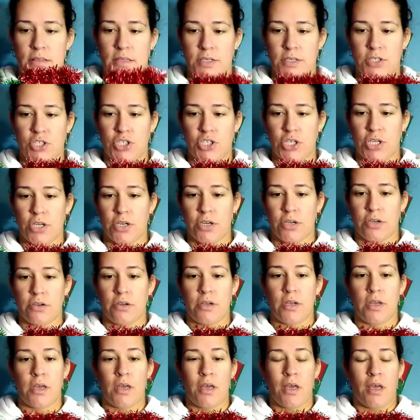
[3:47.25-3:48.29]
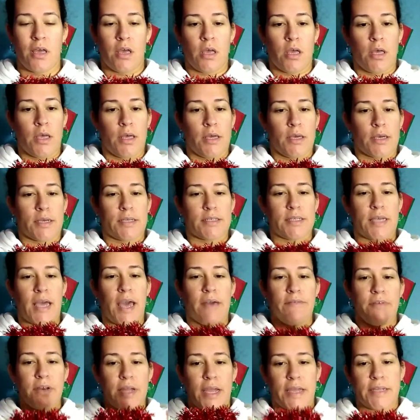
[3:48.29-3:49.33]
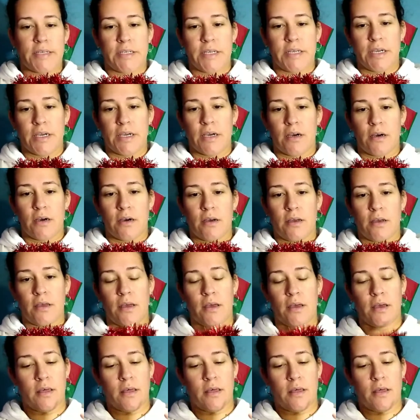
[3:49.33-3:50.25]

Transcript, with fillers: this year because I have an idea